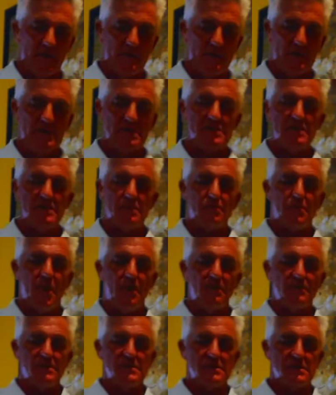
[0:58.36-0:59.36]
one of the eastern
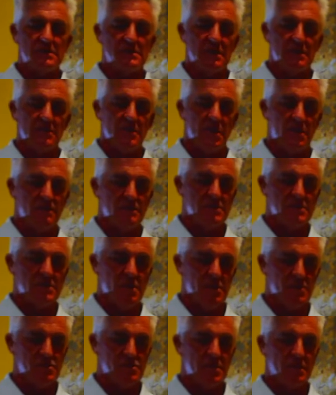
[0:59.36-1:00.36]
provinces in Nova
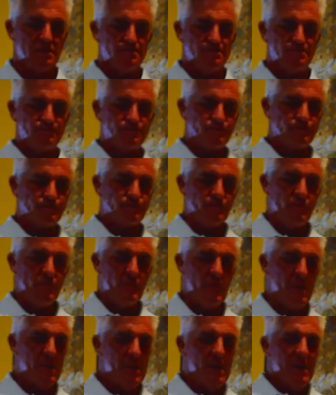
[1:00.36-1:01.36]
Scotia.
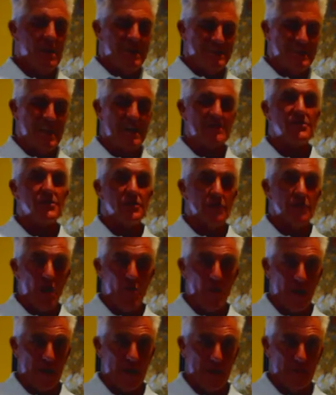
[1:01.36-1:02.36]
Doesn't
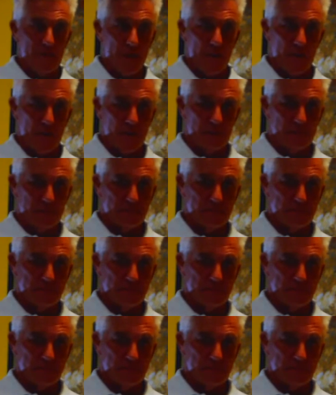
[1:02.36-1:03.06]
know anybody.